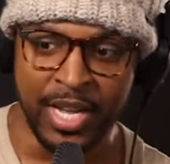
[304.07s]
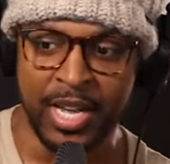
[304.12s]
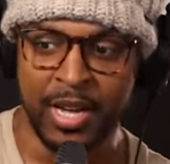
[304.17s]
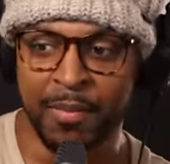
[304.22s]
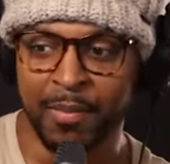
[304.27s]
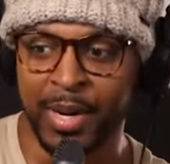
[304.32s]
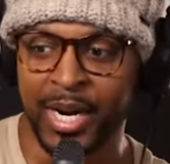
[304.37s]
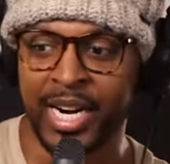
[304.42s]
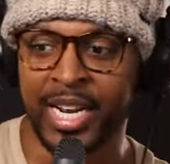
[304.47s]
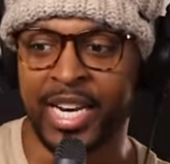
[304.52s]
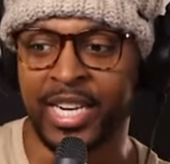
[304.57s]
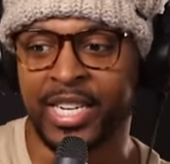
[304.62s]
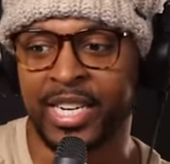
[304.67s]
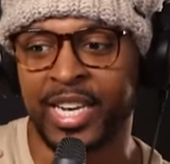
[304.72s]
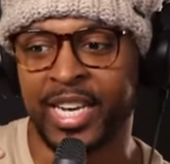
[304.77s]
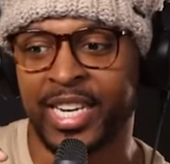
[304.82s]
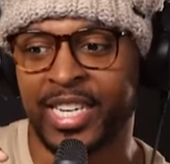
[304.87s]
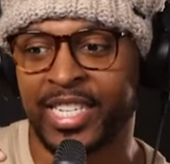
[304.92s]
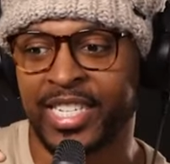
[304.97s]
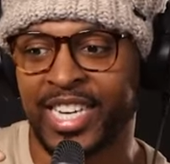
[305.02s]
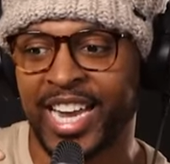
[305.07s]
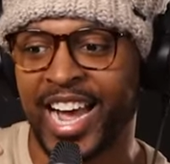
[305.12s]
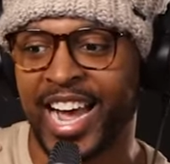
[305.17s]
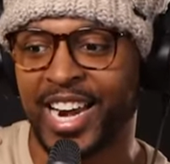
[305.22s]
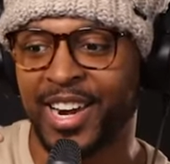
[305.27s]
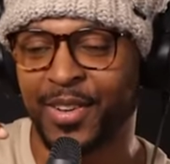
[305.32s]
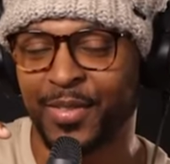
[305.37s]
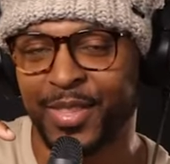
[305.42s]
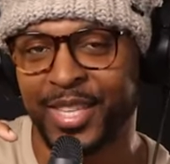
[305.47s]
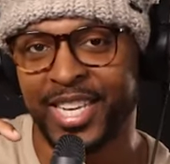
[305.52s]
But in inside
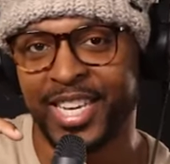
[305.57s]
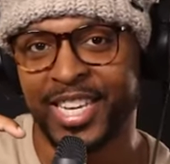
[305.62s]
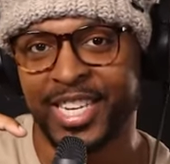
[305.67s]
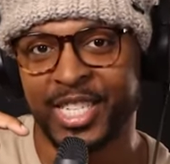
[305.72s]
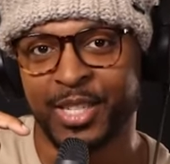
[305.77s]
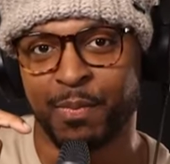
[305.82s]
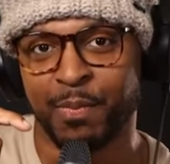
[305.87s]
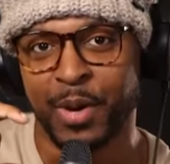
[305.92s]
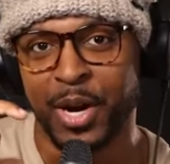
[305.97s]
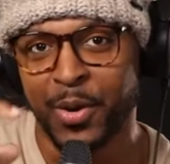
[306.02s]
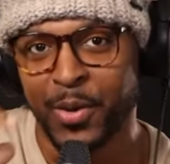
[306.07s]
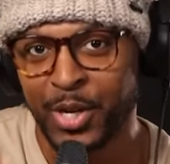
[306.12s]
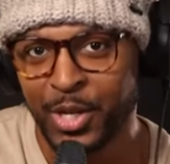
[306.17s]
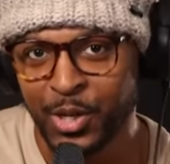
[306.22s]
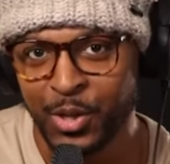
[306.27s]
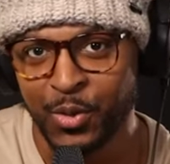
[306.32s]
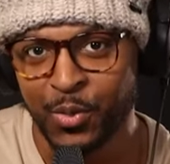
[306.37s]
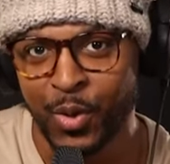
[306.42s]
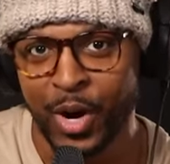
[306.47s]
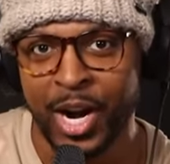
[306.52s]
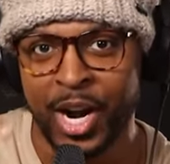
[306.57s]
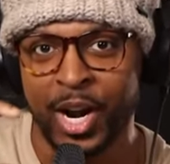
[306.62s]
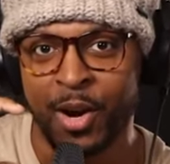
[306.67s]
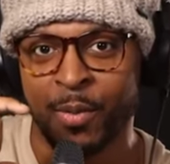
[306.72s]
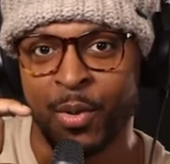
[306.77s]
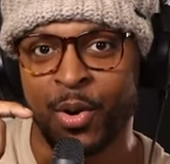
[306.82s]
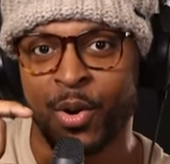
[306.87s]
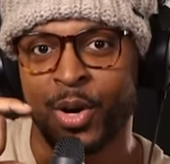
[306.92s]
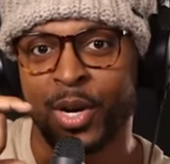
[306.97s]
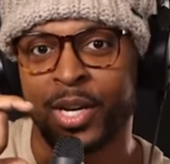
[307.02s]
of the spiritual realm
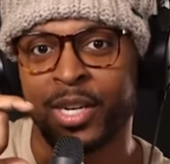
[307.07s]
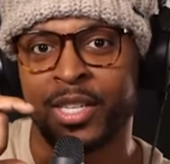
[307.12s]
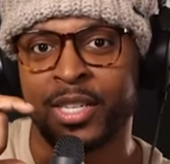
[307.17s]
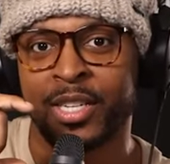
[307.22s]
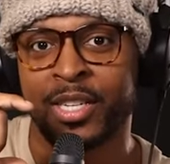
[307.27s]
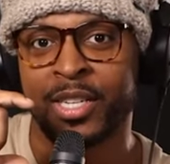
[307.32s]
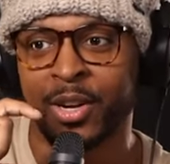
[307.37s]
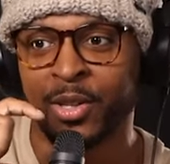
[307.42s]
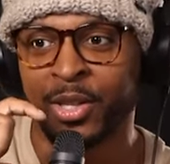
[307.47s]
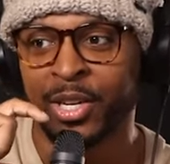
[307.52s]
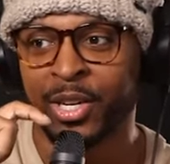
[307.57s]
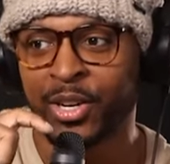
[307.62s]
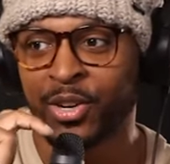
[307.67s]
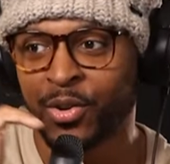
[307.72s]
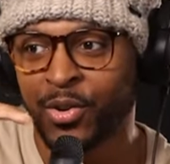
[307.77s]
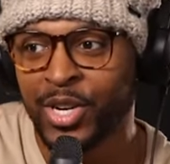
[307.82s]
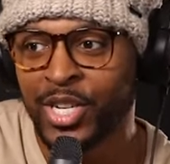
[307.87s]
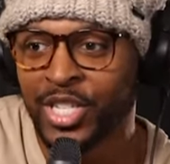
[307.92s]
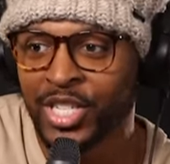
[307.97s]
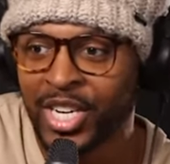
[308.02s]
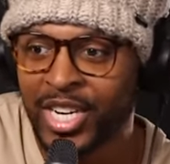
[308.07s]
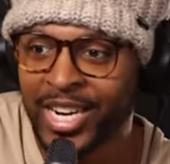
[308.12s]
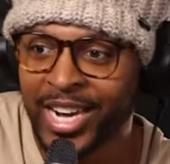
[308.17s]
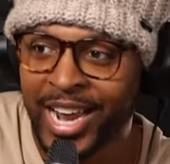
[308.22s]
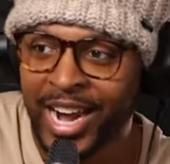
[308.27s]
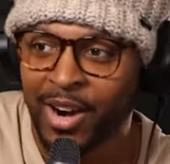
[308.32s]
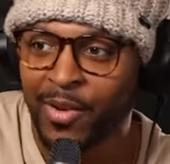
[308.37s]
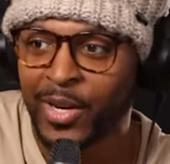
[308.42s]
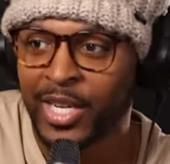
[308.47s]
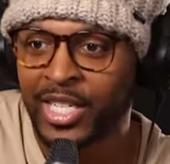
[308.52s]
or you know the Christian
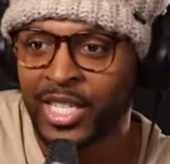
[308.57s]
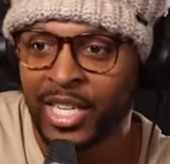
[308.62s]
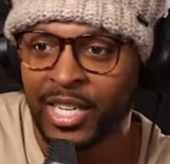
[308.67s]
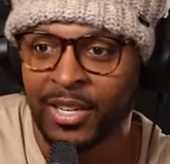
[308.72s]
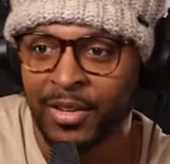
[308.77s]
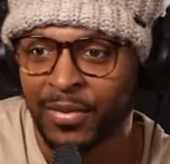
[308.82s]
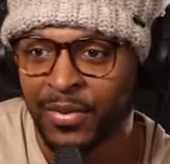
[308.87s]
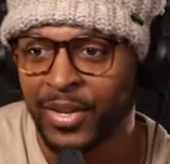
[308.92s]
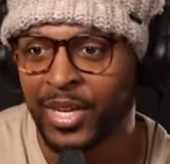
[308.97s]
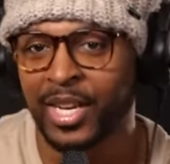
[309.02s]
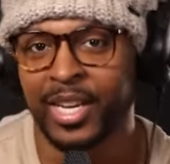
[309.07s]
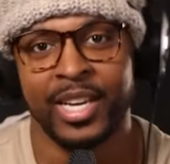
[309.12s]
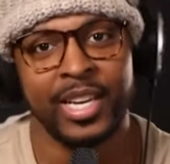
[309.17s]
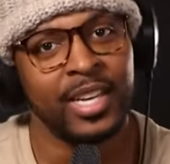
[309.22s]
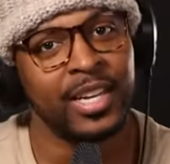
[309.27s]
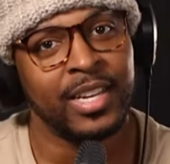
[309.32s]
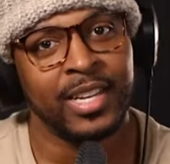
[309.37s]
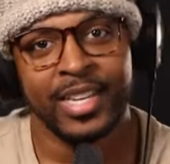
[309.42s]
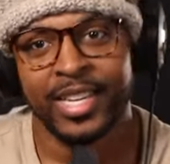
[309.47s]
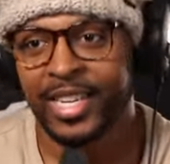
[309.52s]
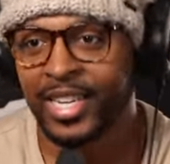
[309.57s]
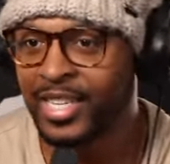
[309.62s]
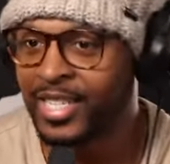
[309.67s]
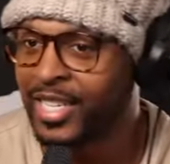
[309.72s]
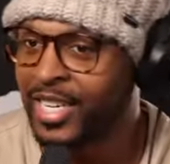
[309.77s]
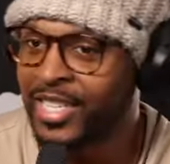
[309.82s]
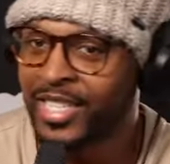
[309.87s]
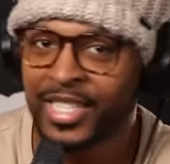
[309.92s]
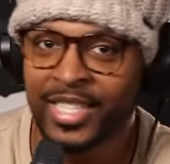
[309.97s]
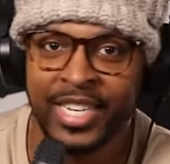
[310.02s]
narrative, it
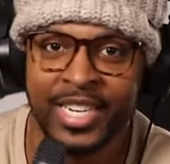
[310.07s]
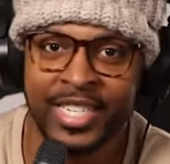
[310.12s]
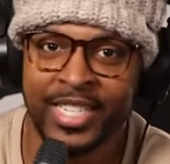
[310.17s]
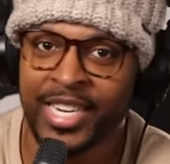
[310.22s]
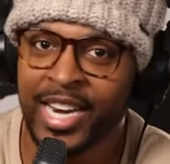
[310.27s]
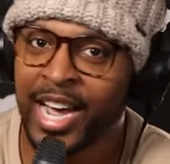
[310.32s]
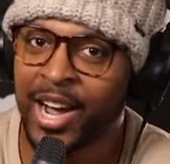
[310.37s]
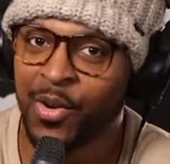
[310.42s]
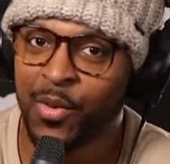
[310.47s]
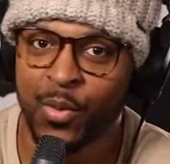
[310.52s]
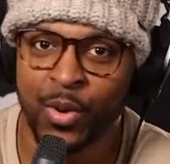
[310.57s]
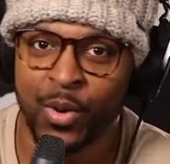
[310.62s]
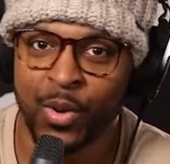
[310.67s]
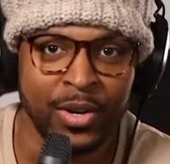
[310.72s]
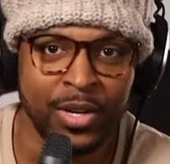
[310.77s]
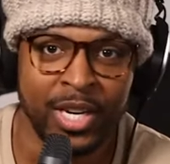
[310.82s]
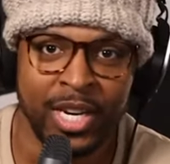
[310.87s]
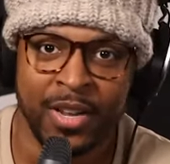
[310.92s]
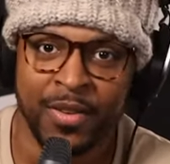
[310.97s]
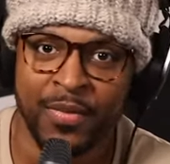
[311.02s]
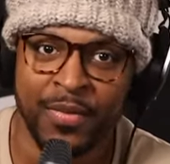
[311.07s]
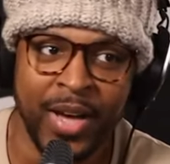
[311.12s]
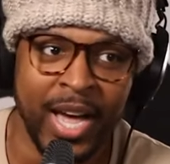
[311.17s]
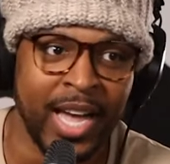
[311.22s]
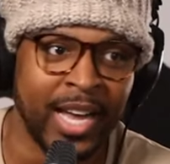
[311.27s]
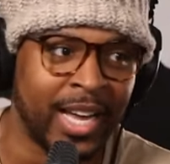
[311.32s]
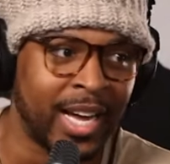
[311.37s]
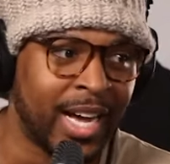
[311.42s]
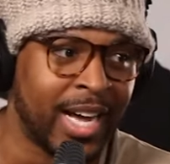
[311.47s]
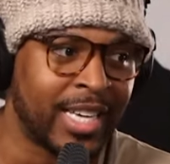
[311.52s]
just does not work. And in
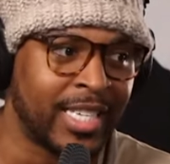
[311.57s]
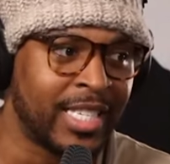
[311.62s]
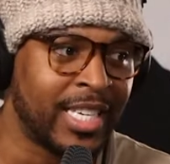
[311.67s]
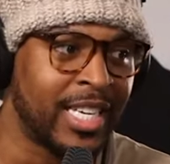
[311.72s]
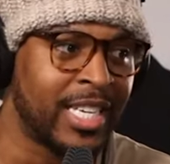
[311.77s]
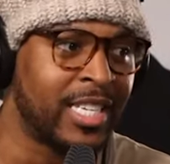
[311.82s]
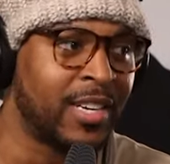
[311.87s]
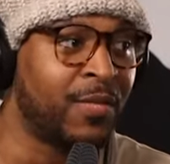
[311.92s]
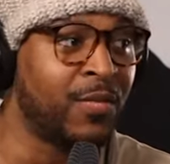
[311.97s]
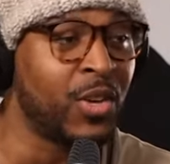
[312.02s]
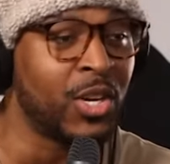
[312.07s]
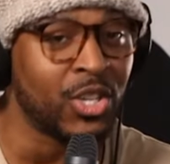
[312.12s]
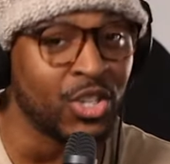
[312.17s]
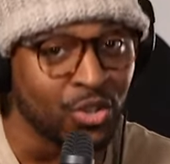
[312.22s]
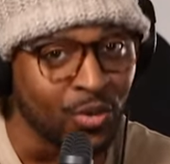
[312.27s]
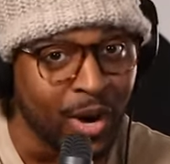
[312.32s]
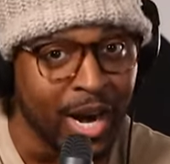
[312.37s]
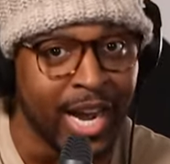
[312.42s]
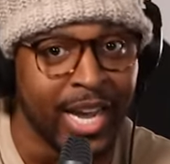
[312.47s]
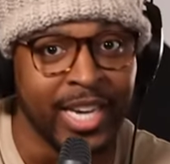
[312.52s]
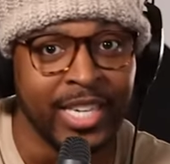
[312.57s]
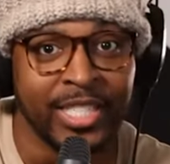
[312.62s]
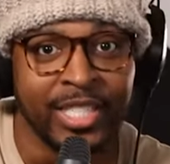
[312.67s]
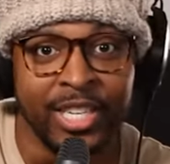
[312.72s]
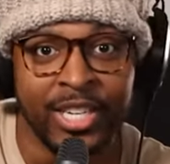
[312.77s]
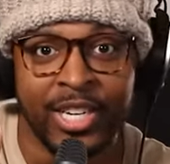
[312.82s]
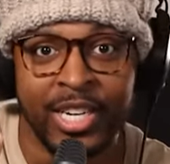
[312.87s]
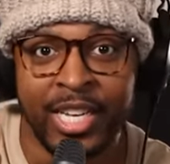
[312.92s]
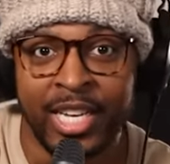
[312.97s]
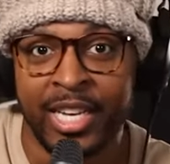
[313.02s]
fact, God says if you're trying to
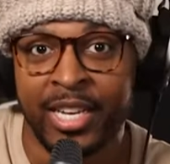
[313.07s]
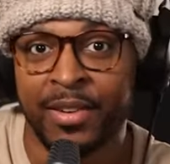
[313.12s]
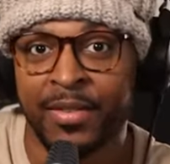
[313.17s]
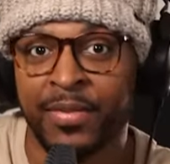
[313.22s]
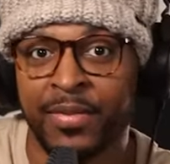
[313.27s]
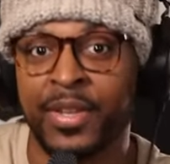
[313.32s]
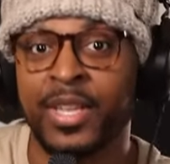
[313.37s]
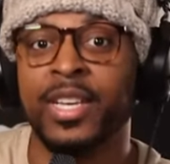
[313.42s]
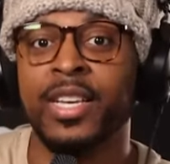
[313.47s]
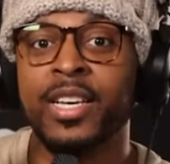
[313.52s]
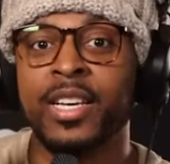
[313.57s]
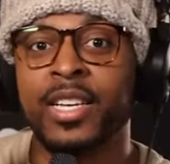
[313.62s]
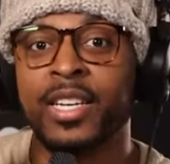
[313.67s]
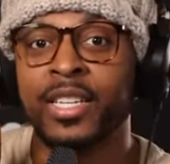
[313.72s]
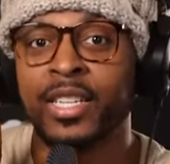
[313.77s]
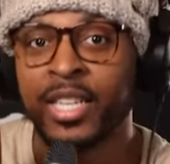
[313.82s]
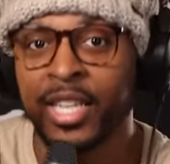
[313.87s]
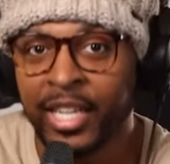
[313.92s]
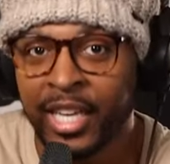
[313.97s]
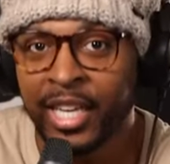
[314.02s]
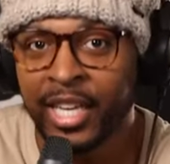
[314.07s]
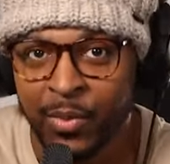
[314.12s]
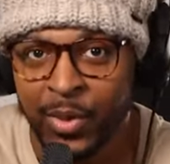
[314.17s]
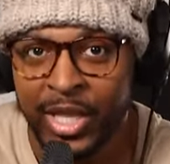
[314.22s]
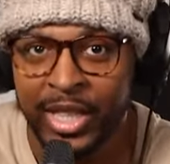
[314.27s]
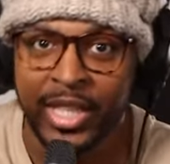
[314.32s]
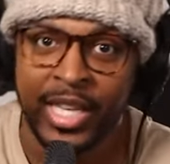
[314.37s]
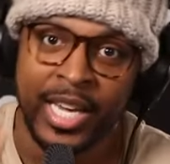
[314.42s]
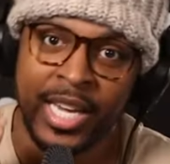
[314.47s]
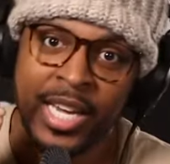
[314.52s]
live looking
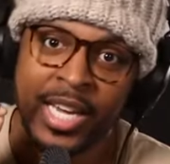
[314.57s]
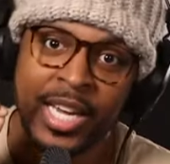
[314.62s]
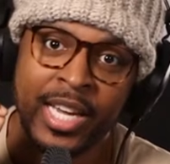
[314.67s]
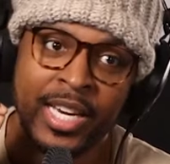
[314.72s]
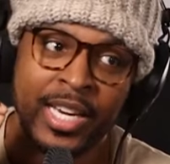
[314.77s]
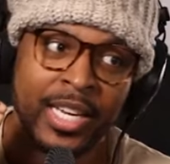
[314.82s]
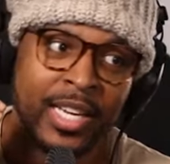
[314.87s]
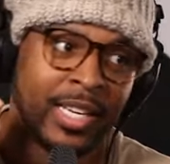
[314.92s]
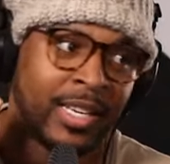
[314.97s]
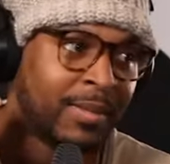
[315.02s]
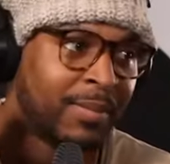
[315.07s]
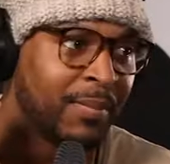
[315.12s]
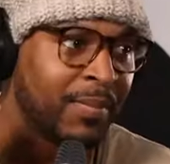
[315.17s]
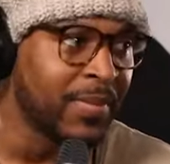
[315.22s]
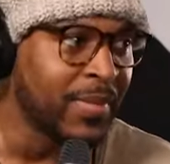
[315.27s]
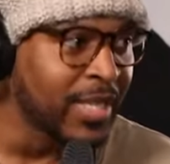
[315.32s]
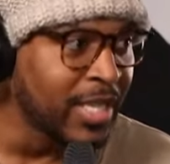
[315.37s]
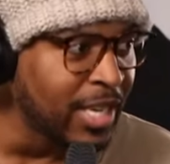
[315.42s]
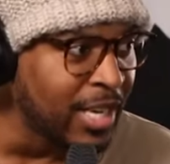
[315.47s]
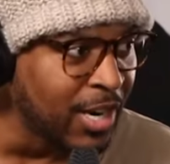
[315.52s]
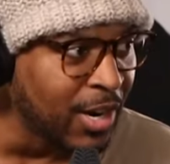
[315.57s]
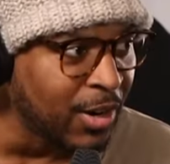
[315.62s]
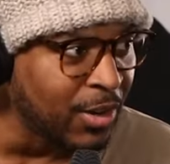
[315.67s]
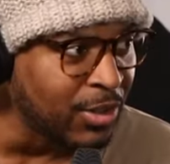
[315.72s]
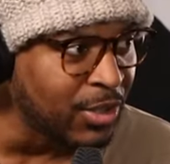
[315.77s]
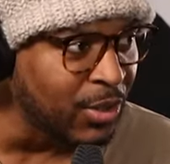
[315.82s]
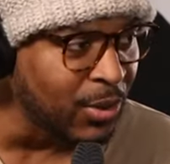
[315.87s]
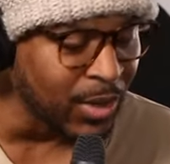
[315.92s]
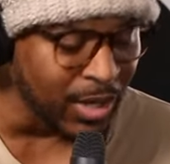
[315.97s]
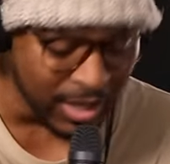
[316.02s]
within and you know
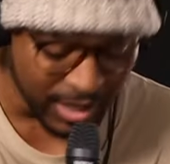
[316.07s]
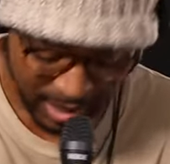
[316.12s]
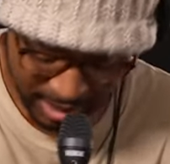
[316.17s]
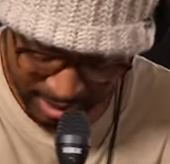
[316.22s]
sort of